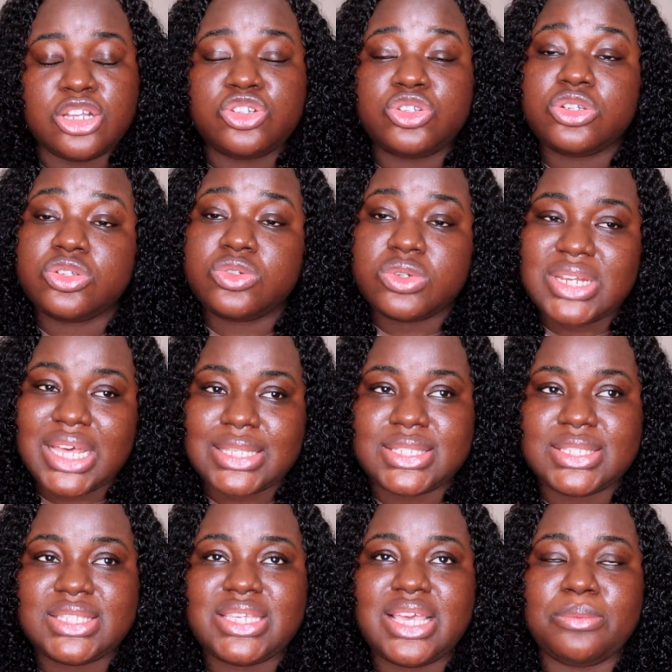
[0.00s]
Do you know that
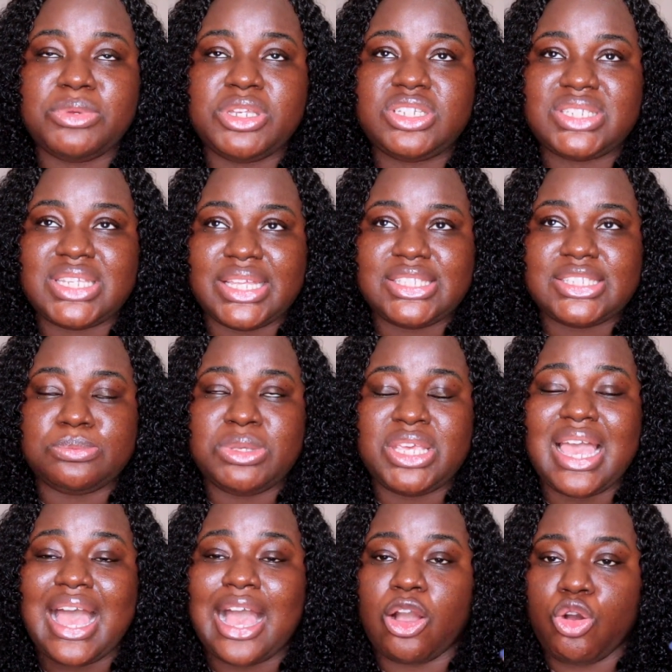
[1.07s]
C C M E sent
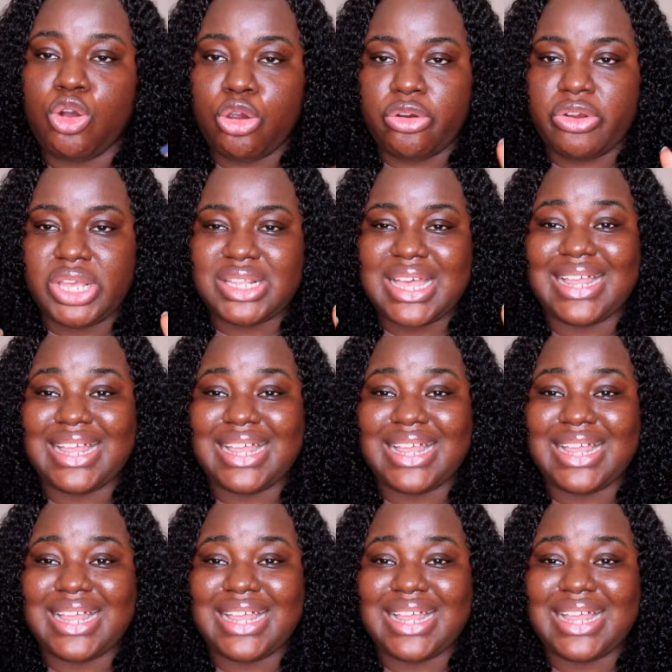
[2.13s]
me a current,